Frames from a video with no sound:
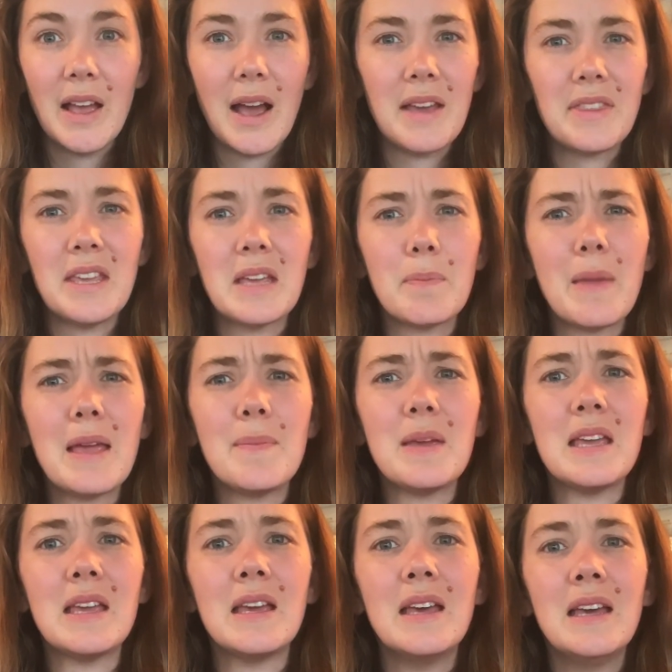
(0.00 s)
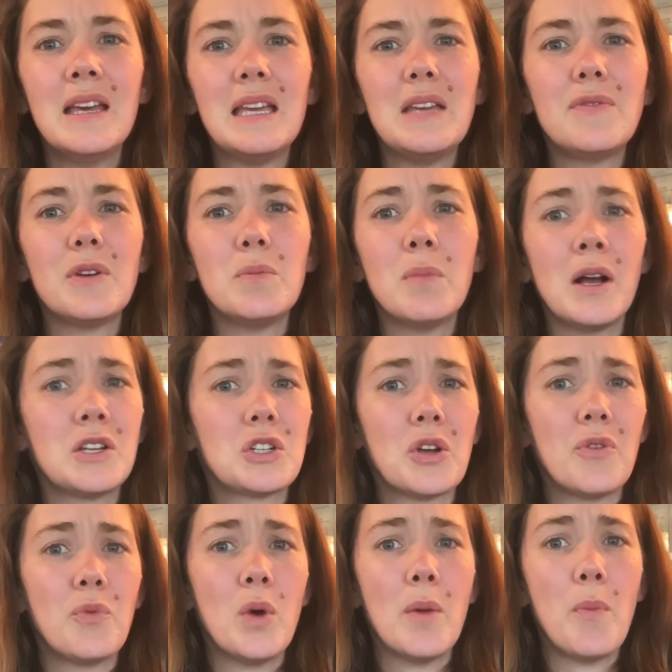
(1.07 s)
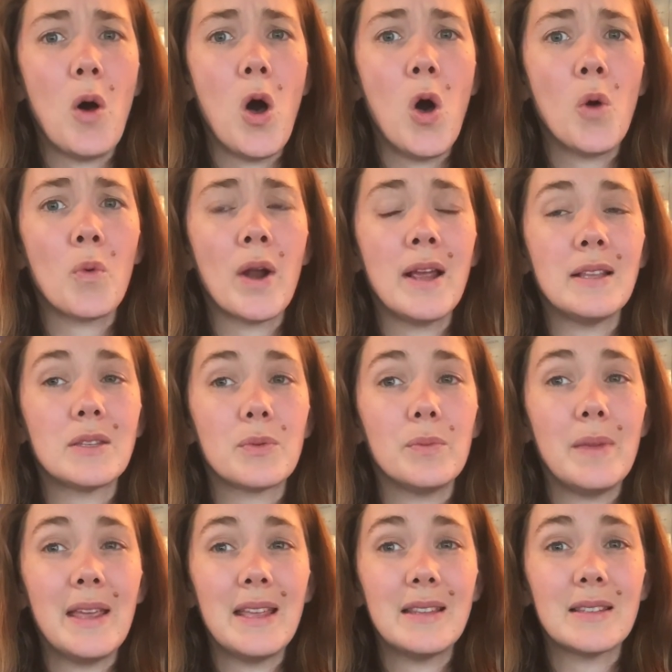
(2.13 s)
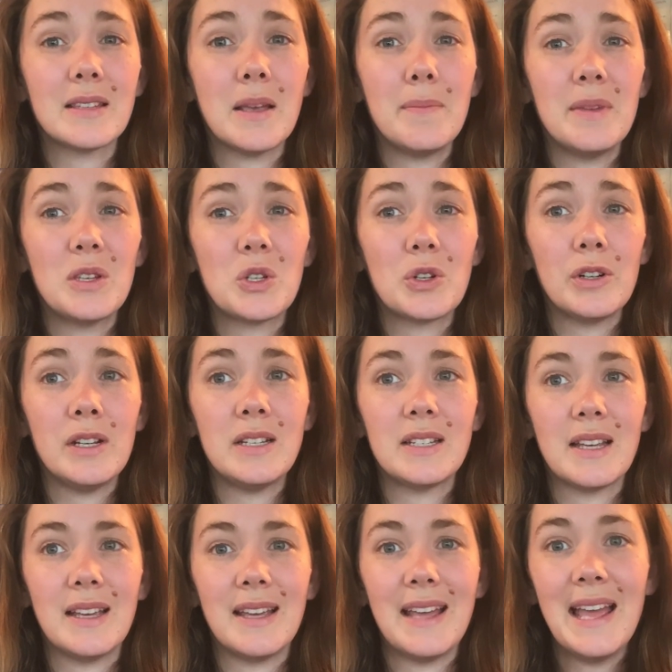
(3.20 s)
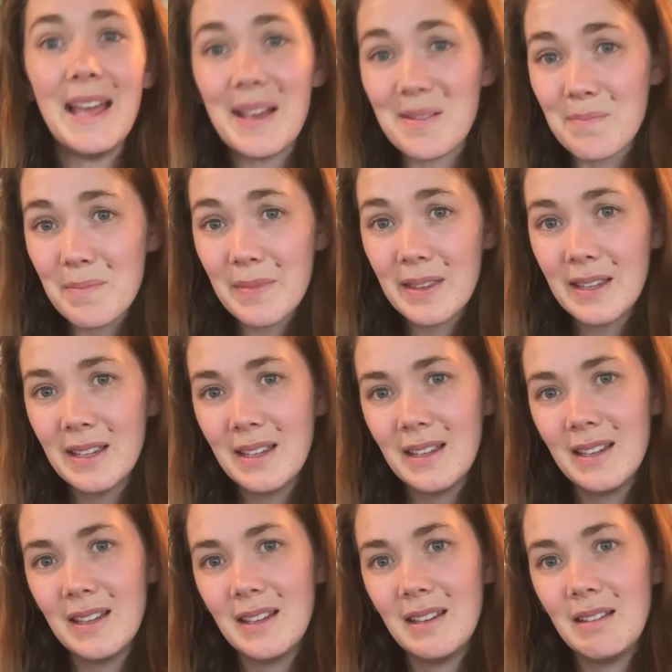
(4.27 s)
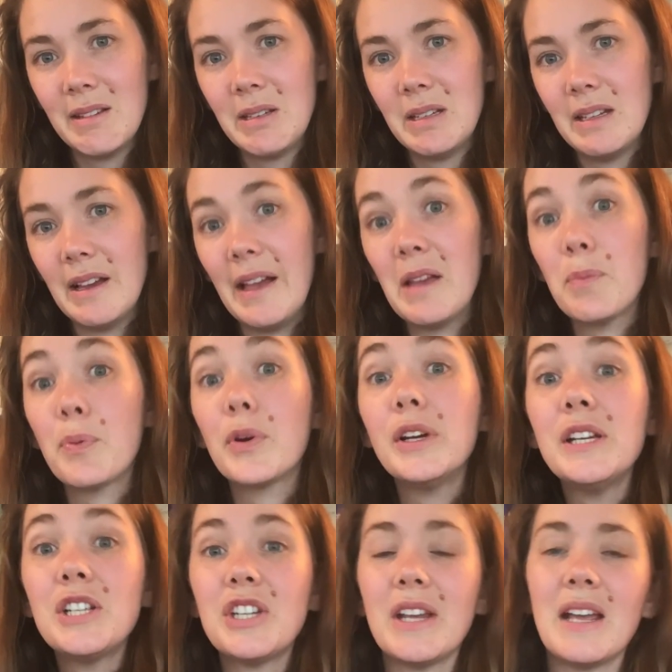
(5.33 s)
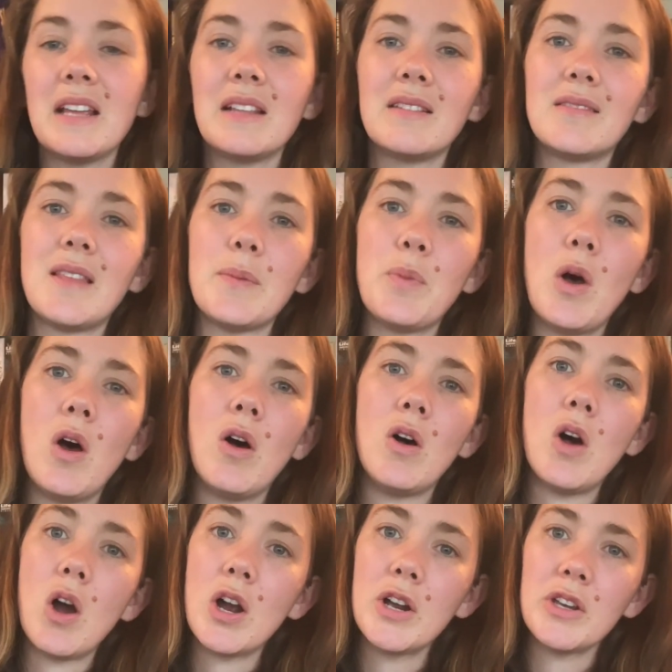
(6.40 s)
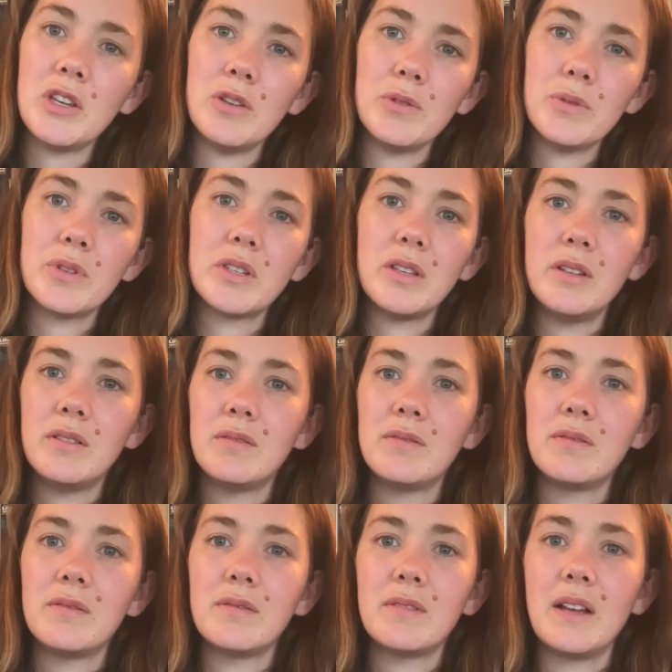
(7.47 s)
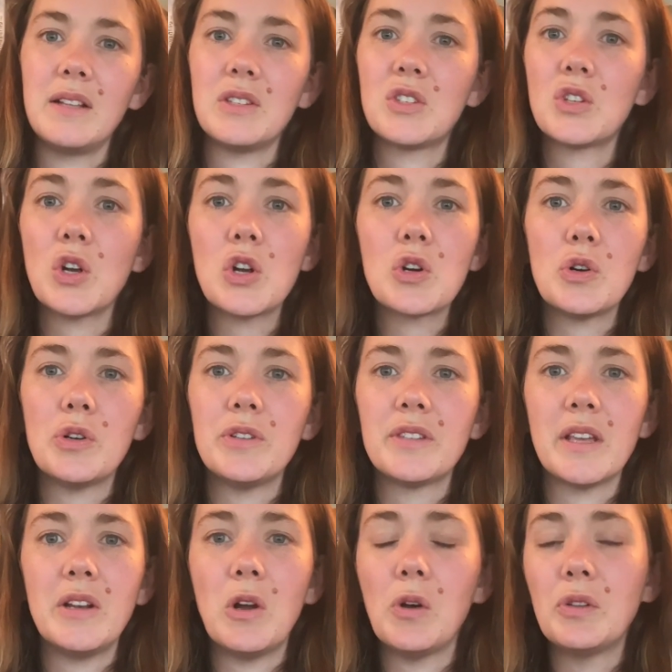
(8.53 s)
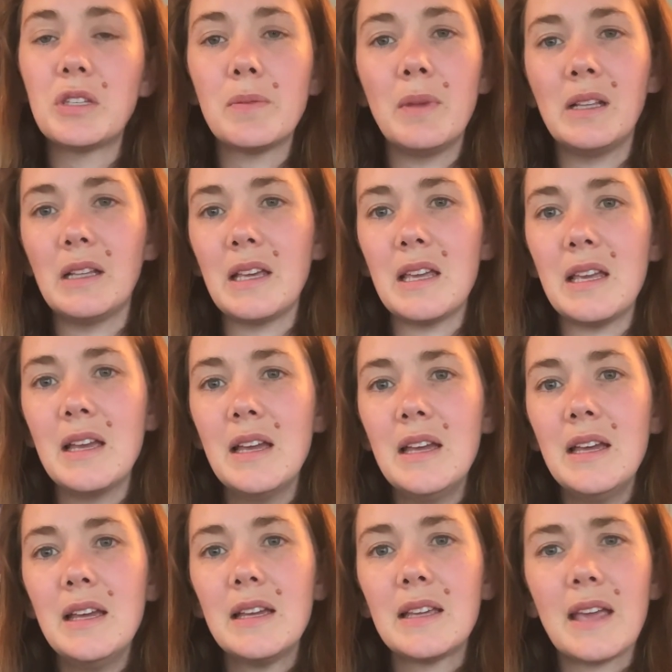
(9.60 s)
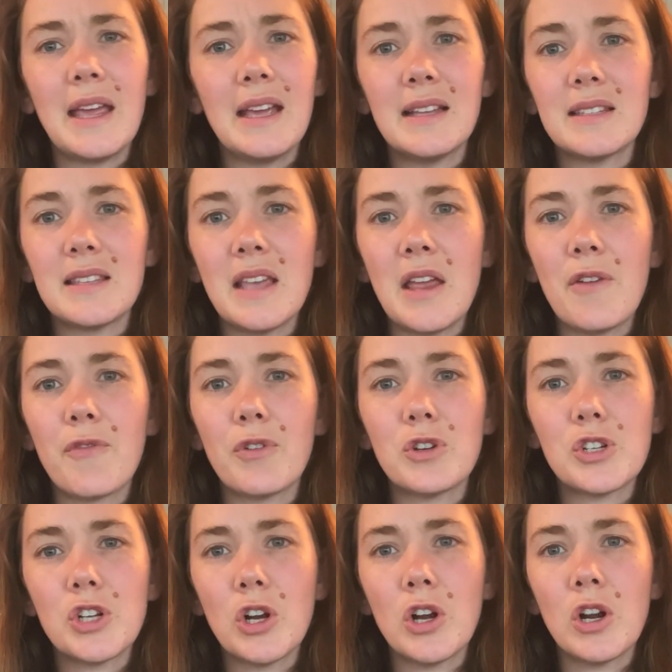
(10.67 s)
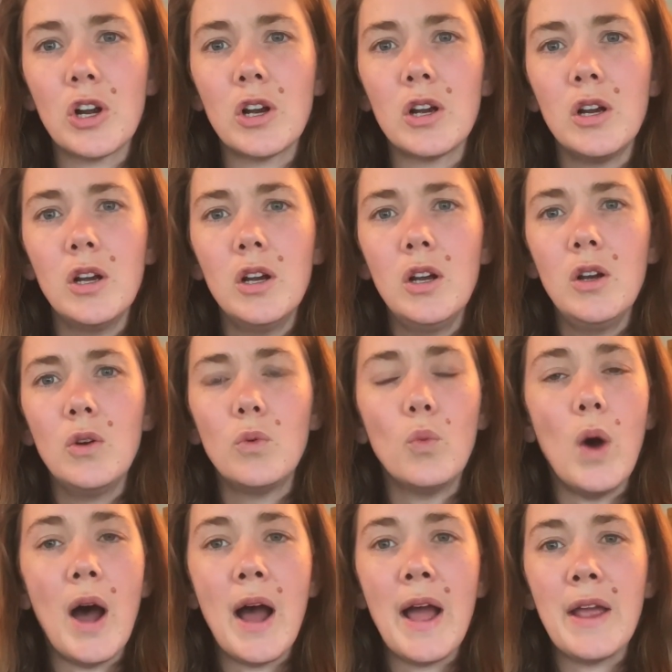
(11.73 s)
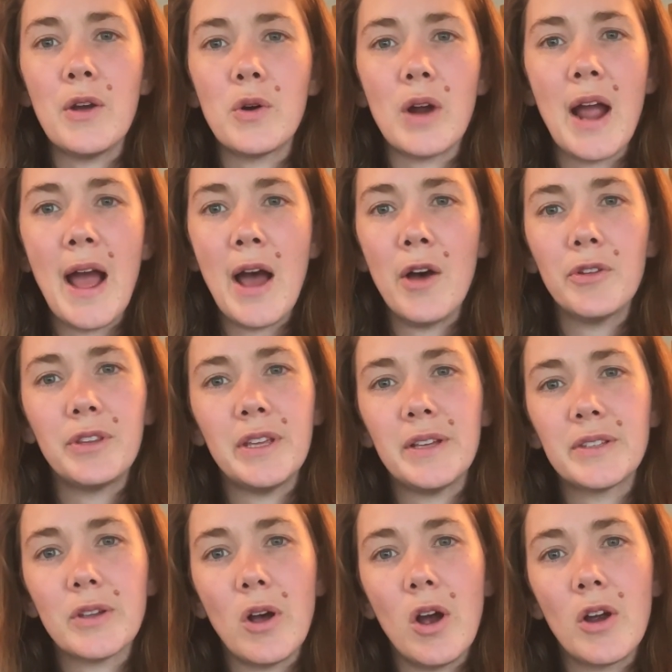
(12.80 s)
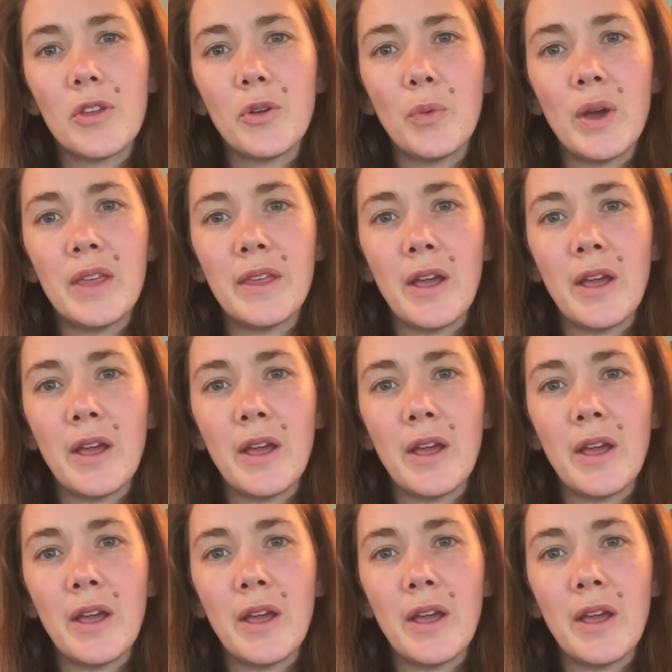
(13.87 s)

I think maybe even much of what Paul writes remains a mystery to him, I appreciate that Paul argues and circles and ultimately can't say for sure why or how things are the way